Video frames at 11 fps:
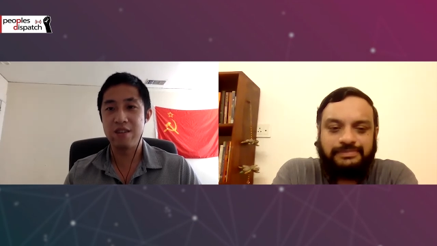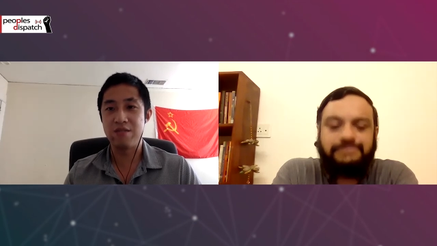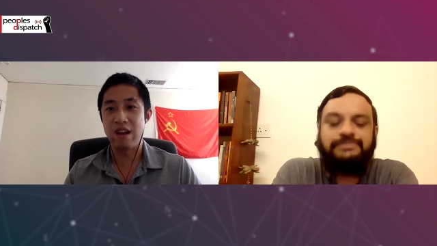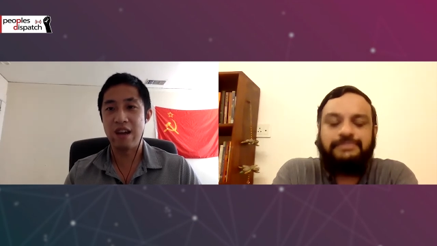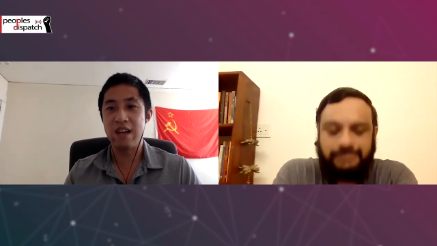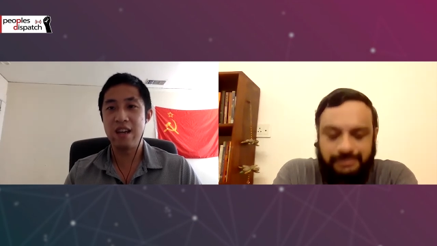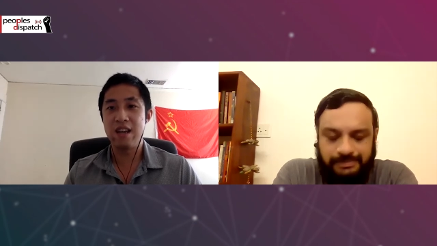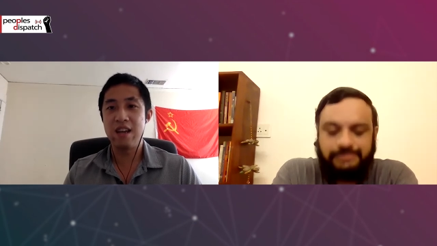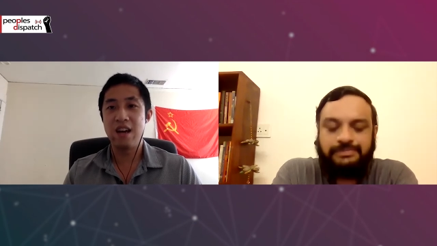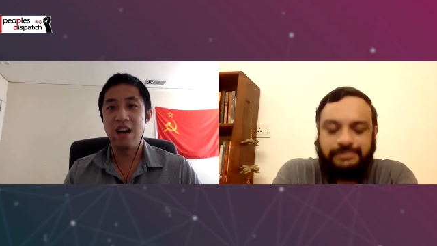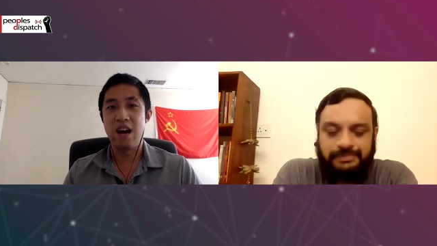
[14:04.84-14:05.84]
Speaker 1: right,
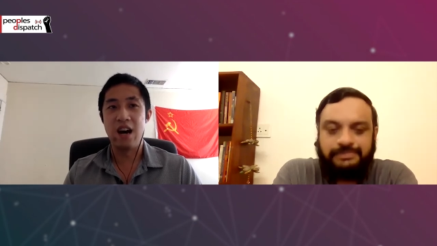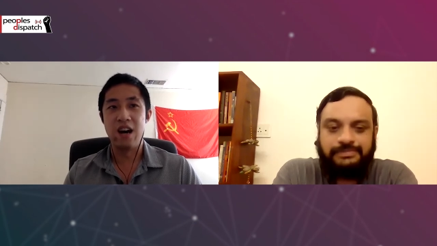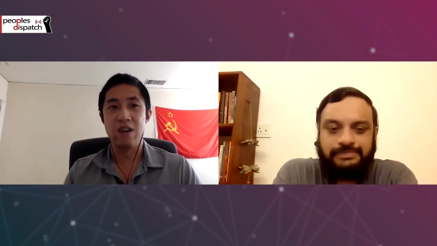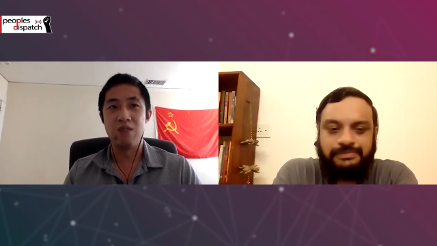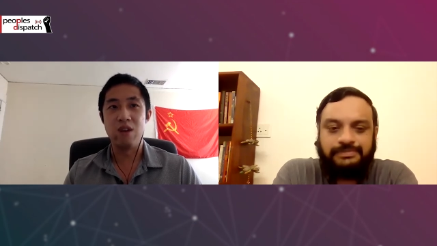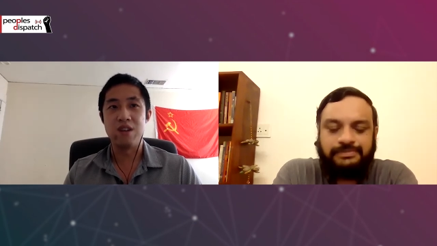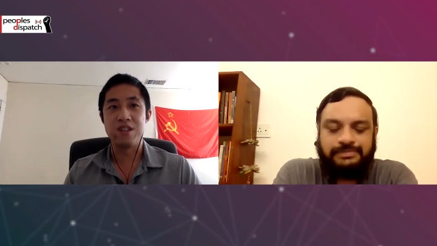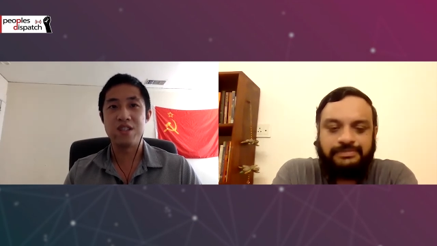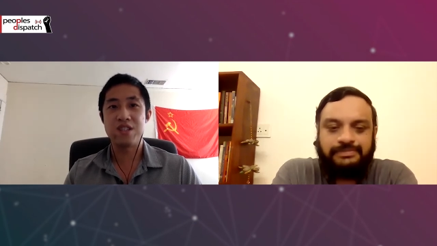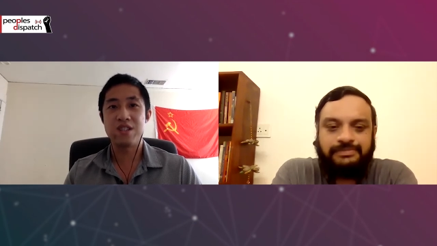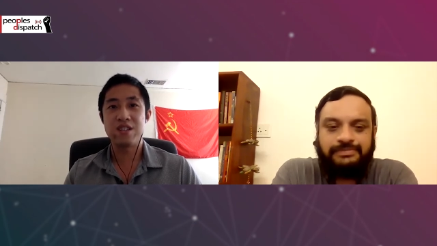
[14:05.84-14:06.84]
uh,
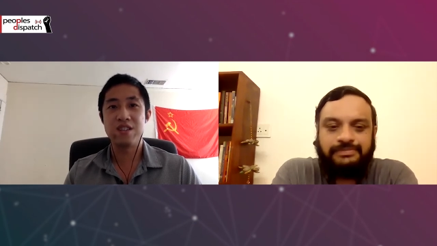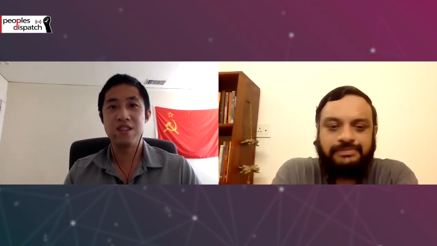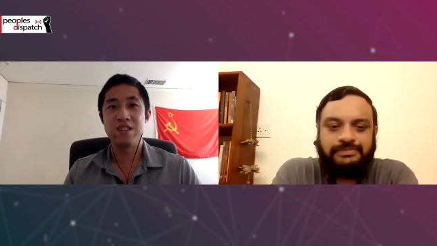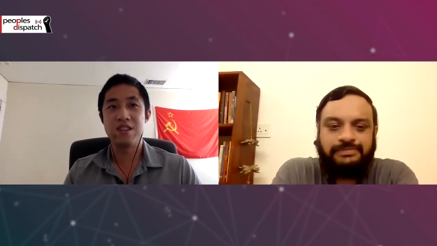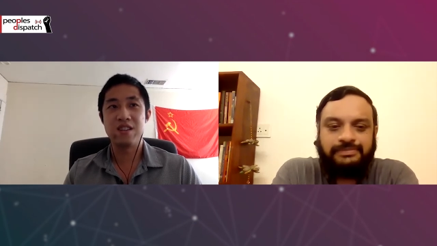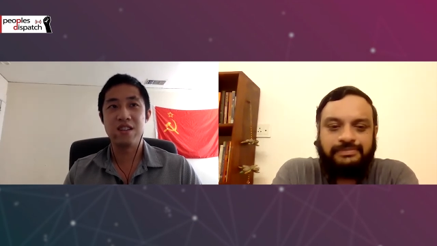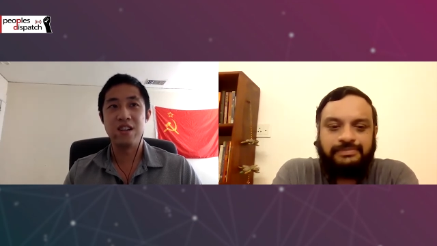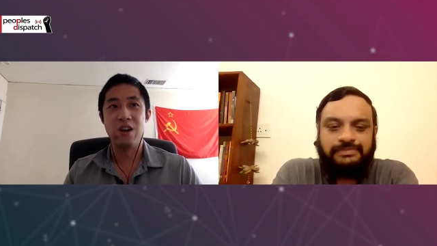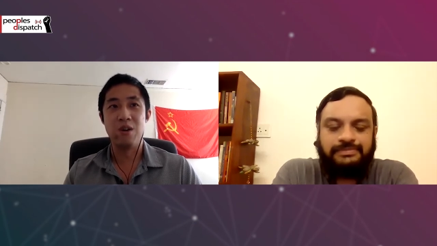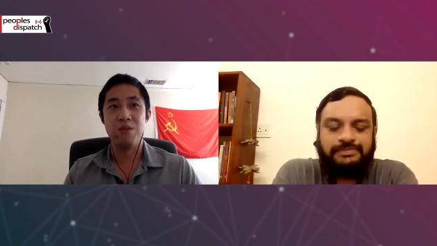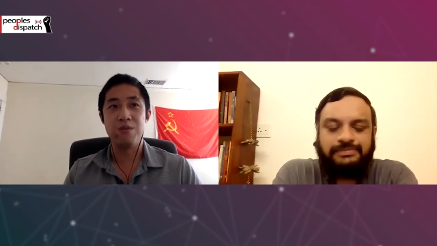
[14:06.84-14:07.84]
was, you
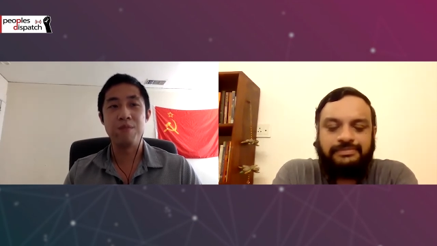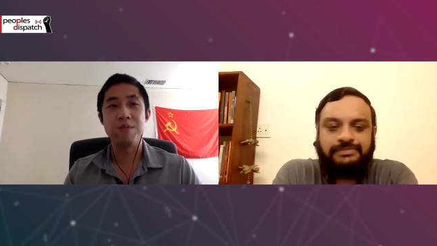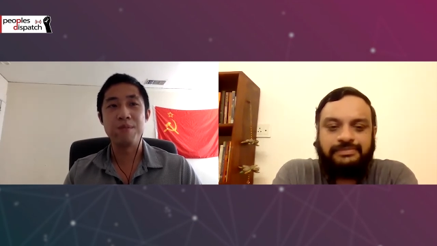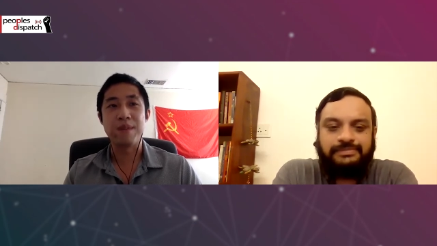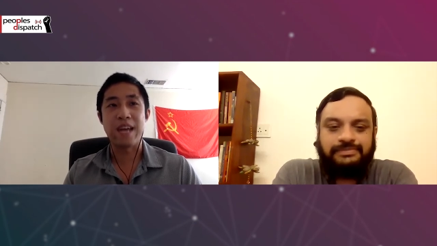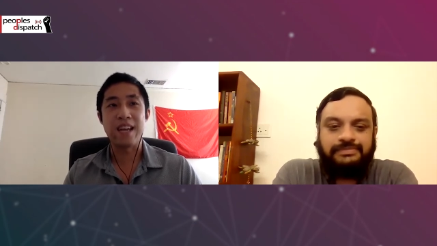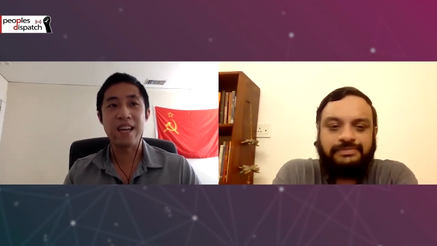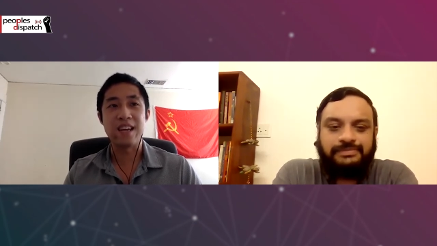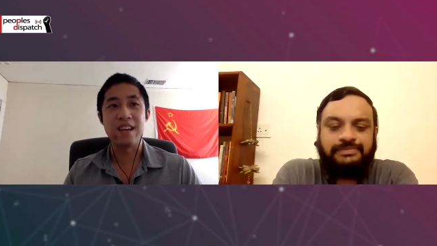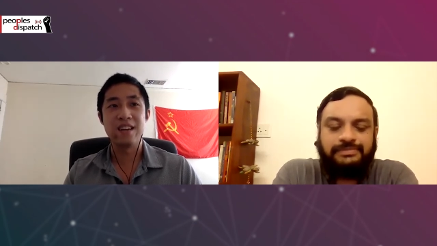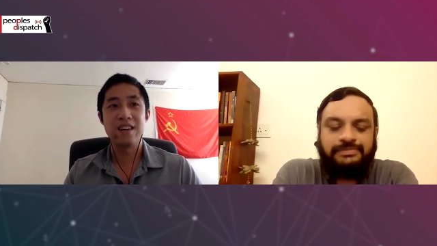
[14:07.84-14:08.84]
know, from the beginning,